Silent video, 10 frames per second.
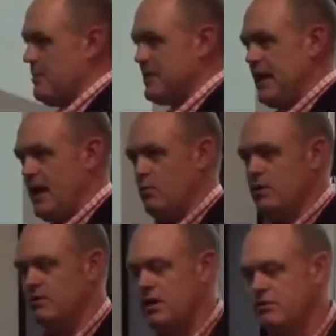coming out
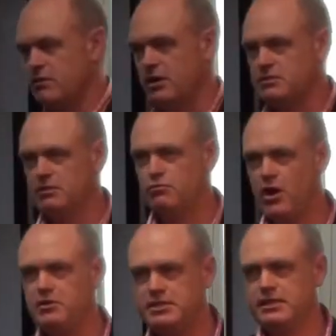with, and I thought I'd sort of
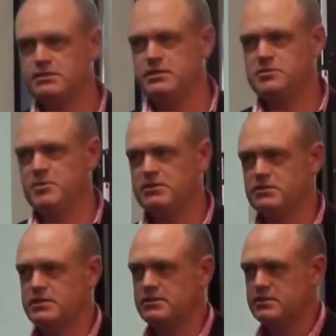road test this
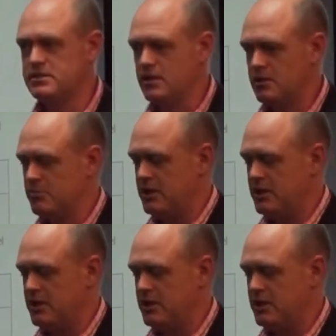because this is still in